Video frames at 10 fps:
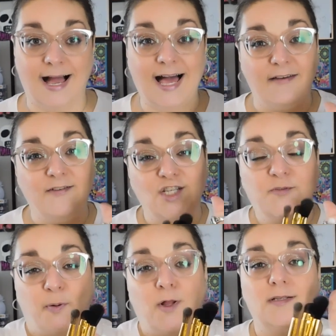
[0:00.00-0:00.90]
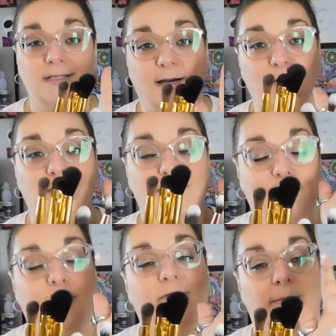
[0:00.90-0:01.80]
I've just pulled out
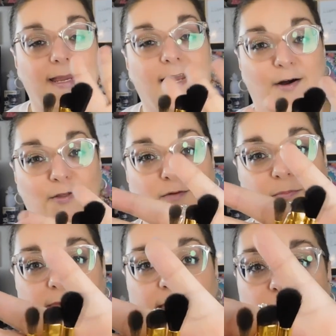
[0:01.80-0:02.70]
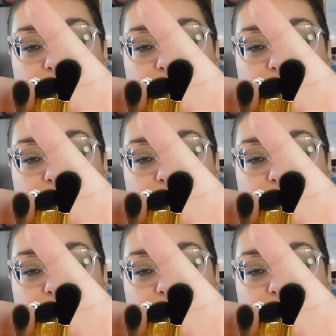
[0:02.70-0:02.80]
some of my other BH